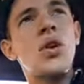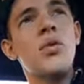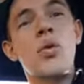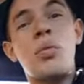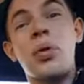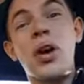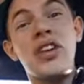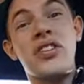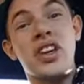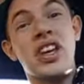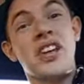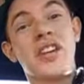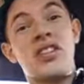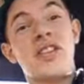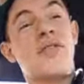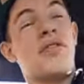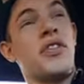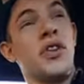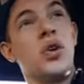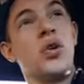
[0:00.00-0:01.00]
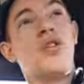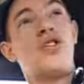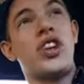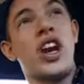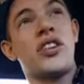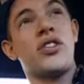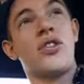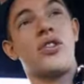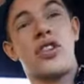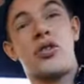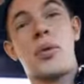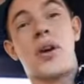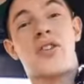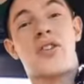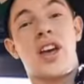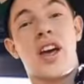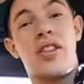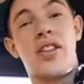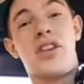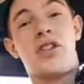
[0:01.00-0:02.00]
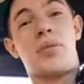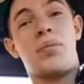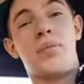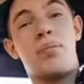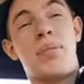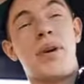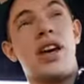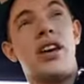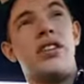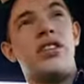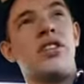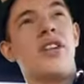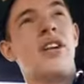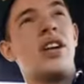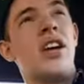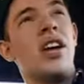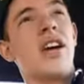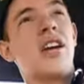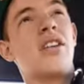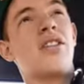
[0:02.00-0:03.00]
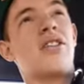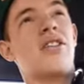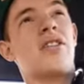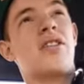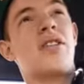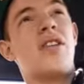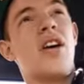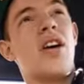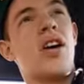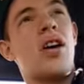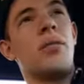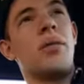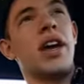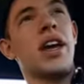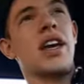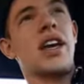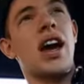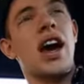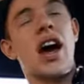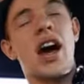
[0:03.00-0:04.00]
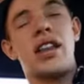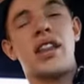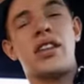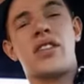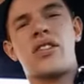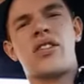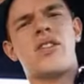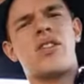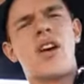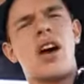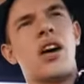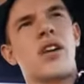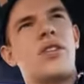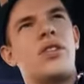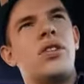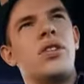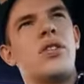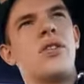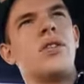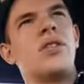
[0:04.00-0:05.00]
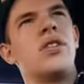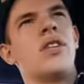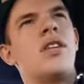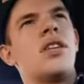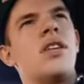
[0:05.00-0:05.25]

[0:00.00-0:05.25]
replacing fuel injectors, especially on this bitch. Oh my god, that sucks, dude.